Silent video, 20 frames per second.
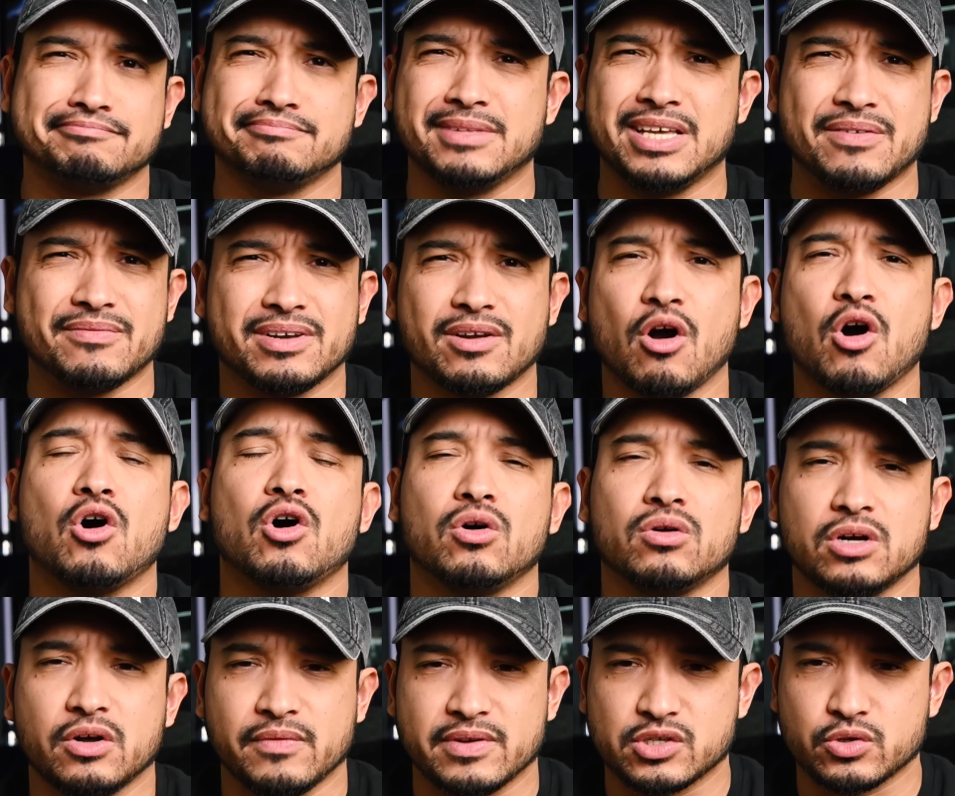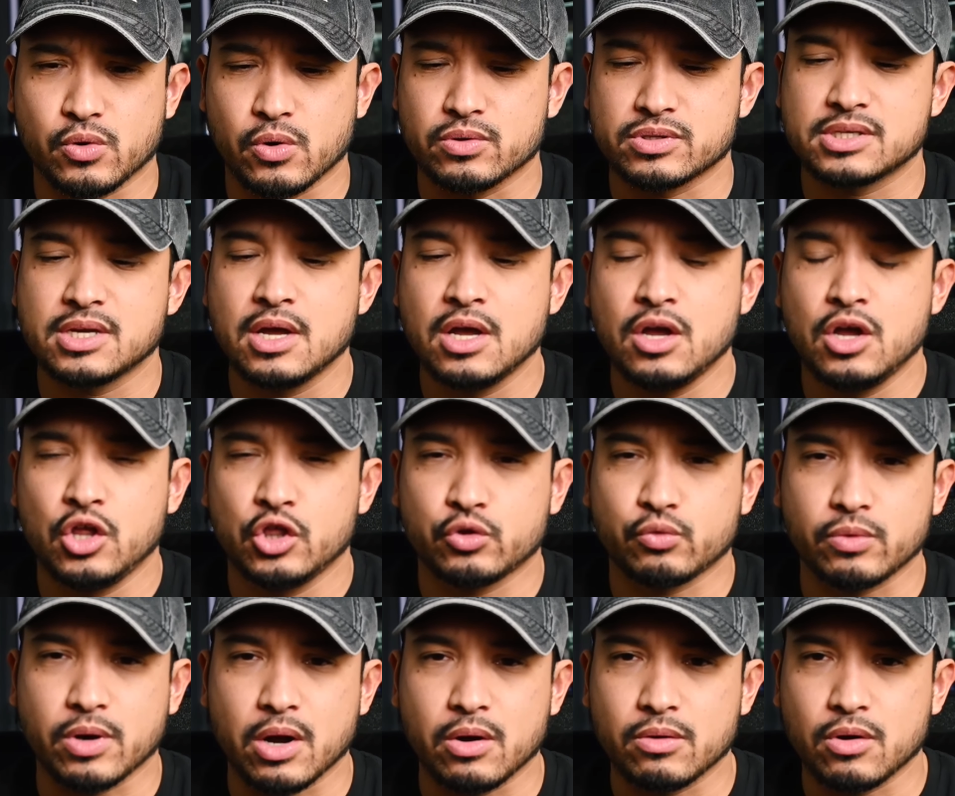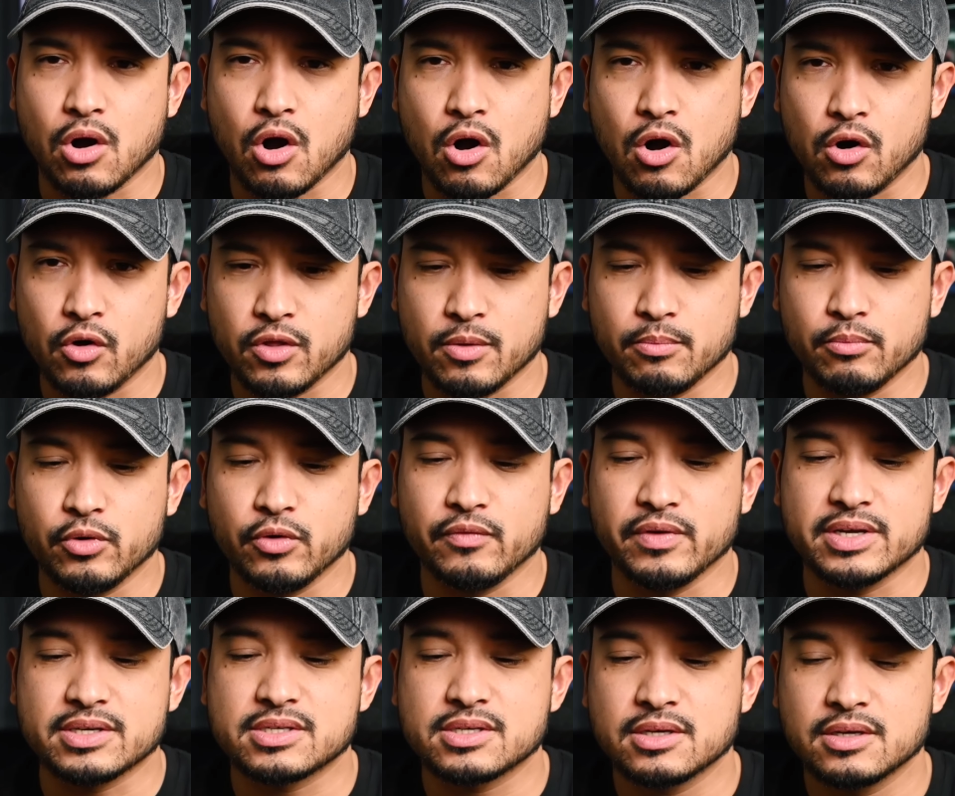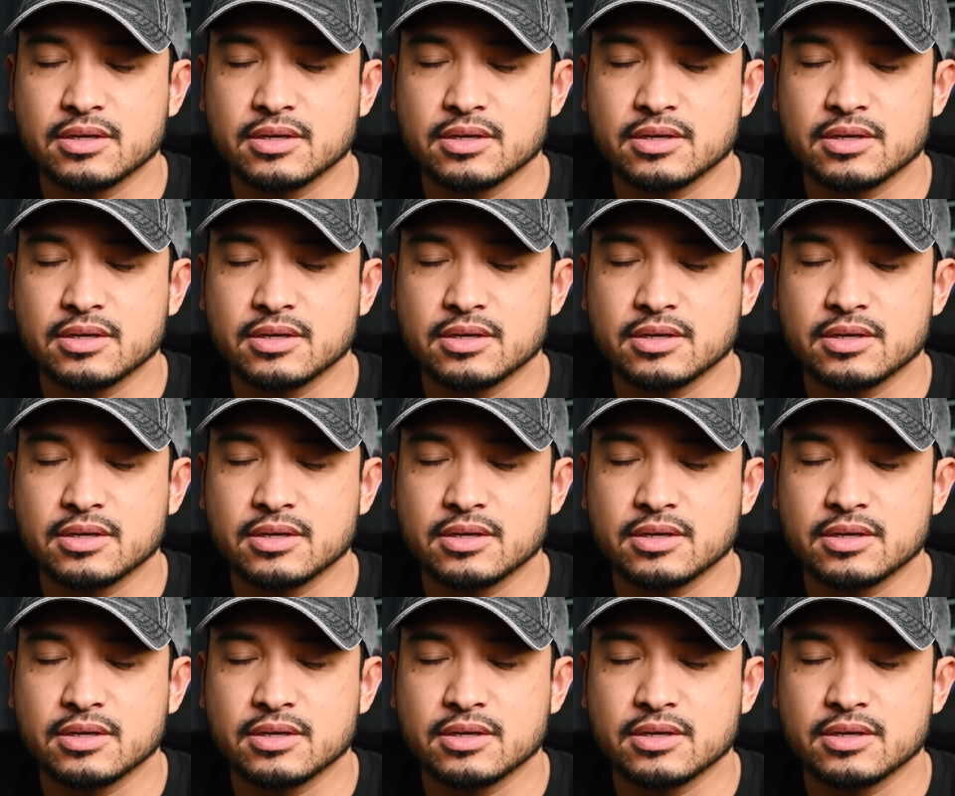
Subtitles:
even all of his quotes throughout all the movies.